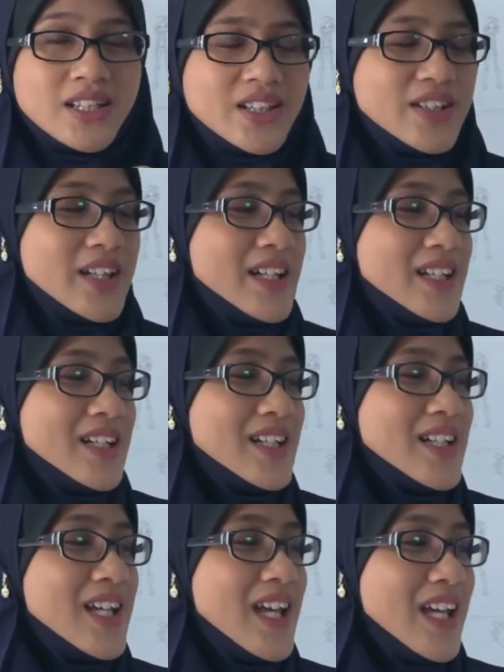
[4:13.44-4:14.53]
Alright,
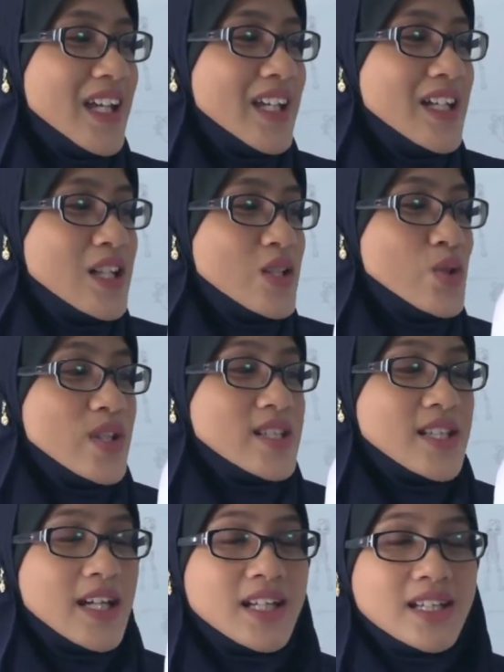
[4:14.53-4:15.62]
okay. So the
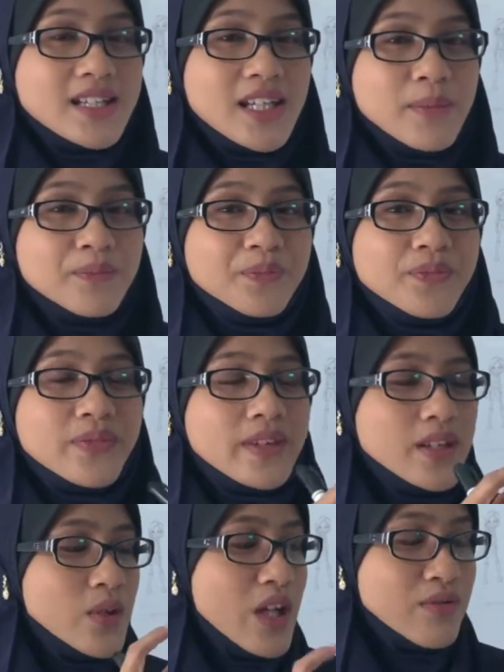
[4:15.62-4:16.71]
second tip
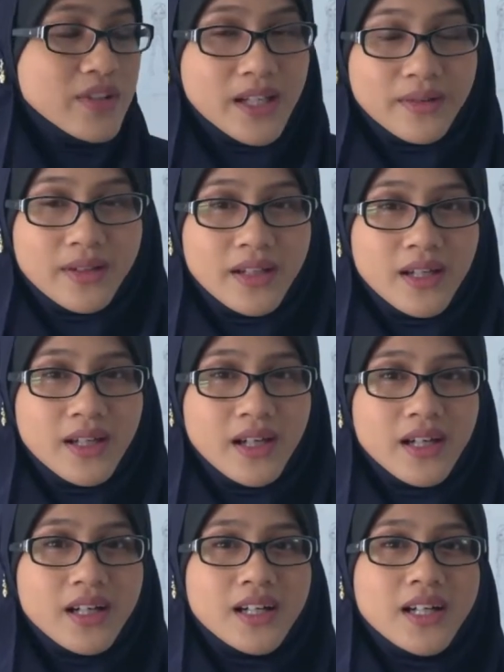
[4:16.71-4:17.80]
you have done.
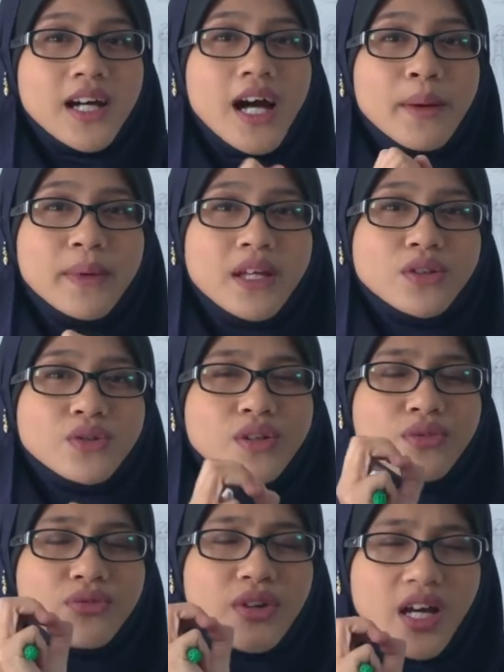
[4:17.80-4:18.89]
Coming to the
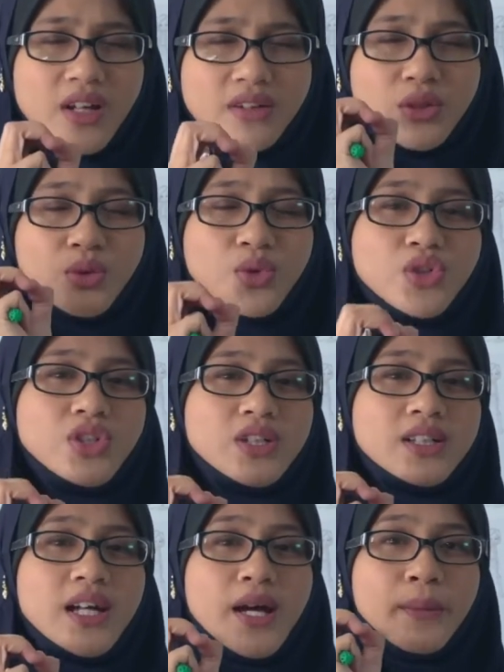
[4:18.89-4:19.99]
very
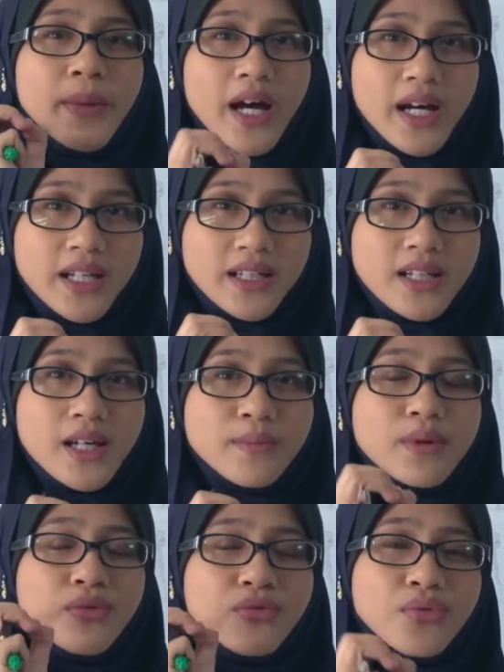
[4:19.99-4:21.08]
crucial part.
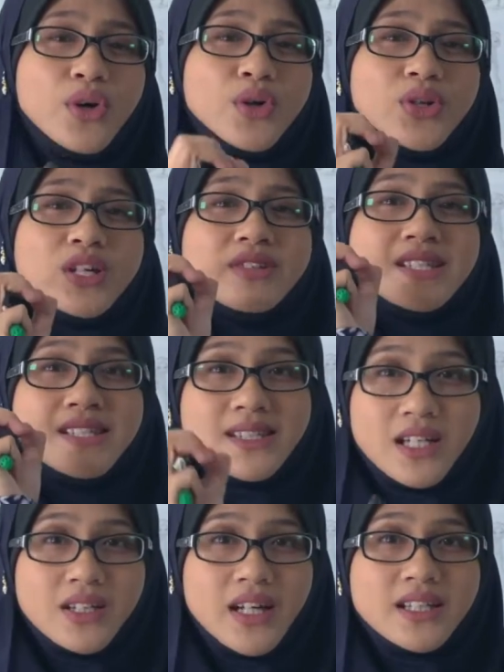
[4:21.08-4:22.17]
Before you even
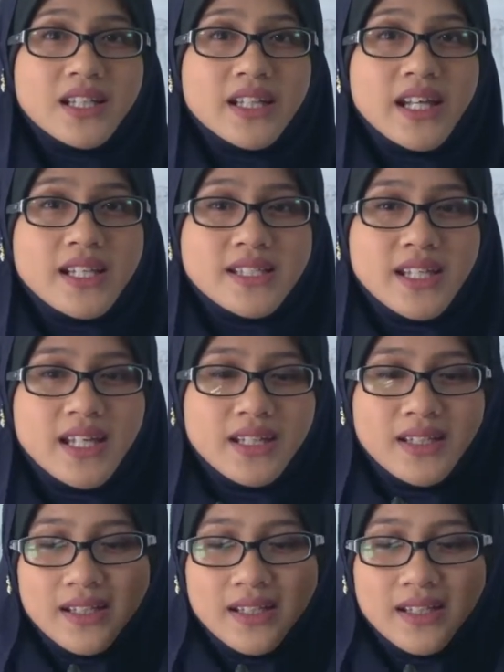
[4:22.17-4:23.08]
start writing an essay,